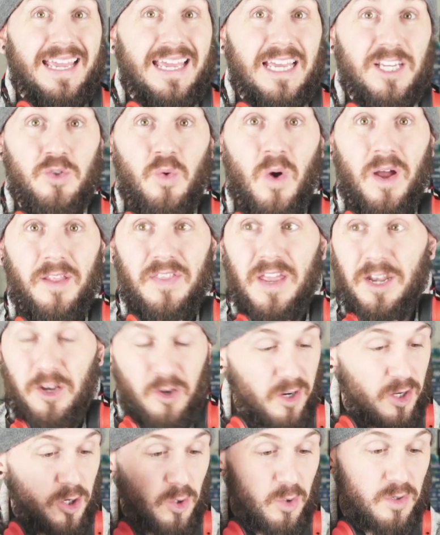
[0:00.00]
Guess what? Then
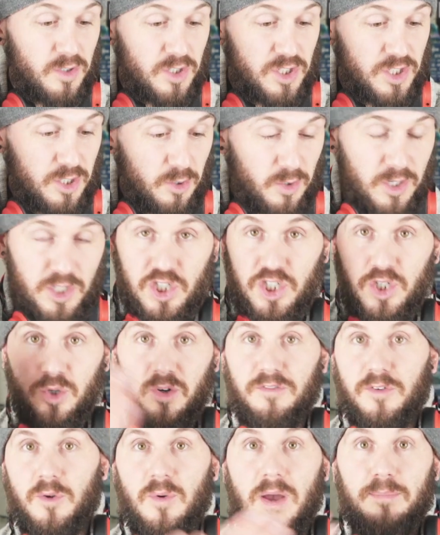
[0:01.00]
you can
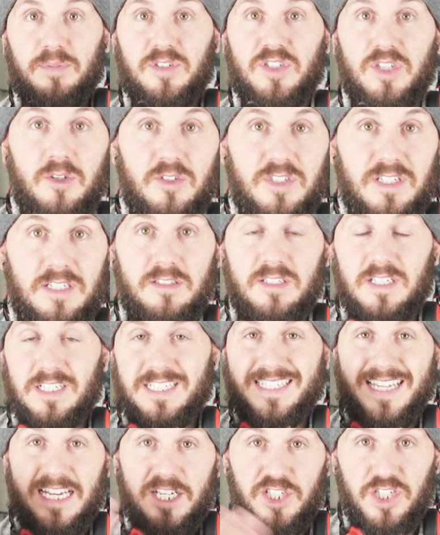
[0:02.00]
shoot a few episodes in
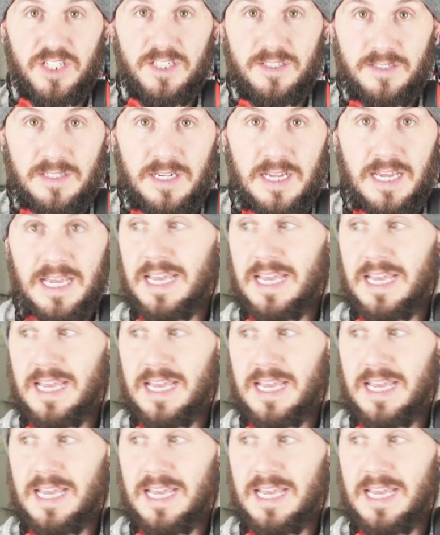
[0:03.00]
succession